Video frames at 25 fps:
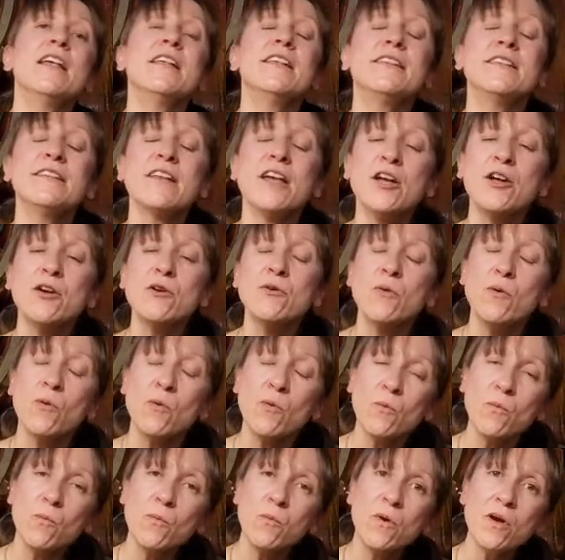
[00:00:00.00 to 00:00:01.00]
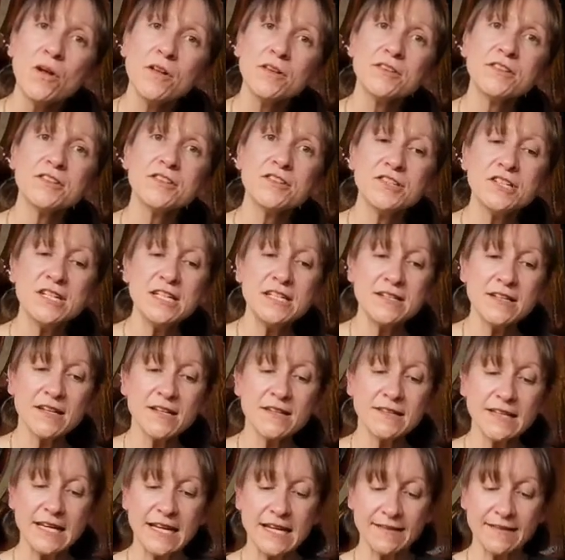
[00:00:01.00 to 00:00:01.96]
So what she does